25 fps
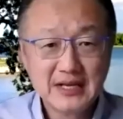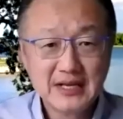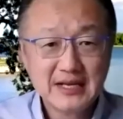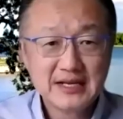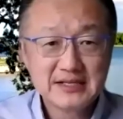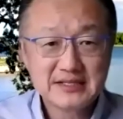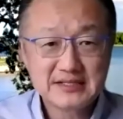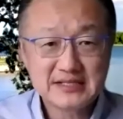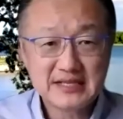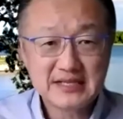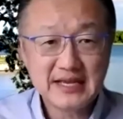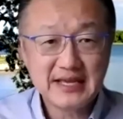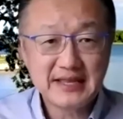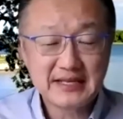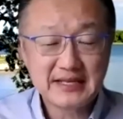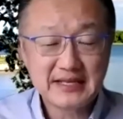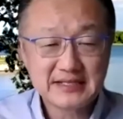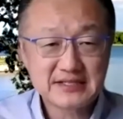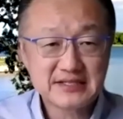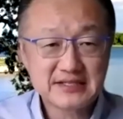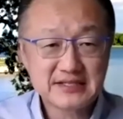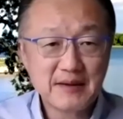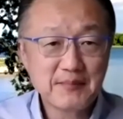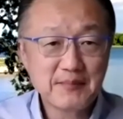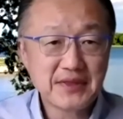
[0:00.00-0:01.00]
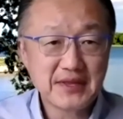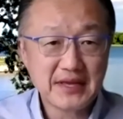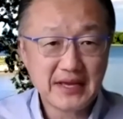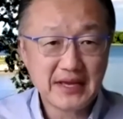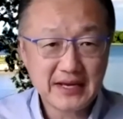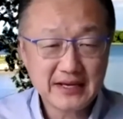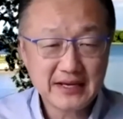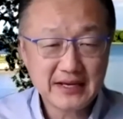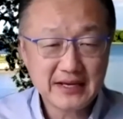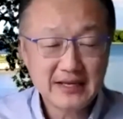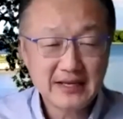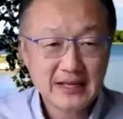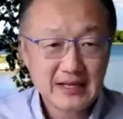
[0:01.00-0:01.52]
say that
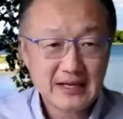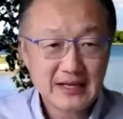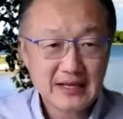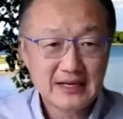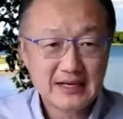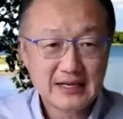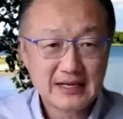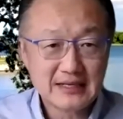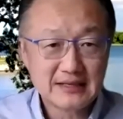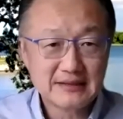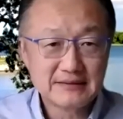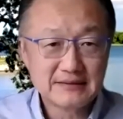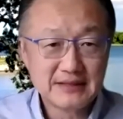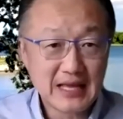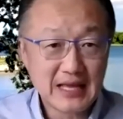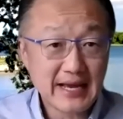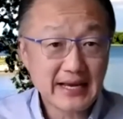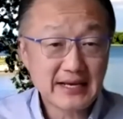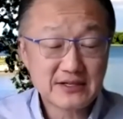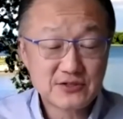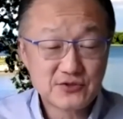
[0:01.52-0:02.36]
something like